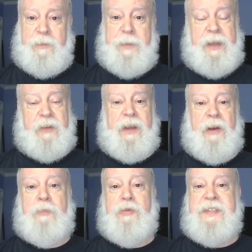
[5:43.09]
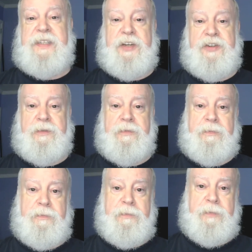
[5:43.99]
because they are precision
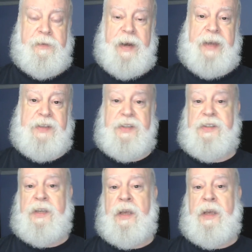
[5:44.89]
devices.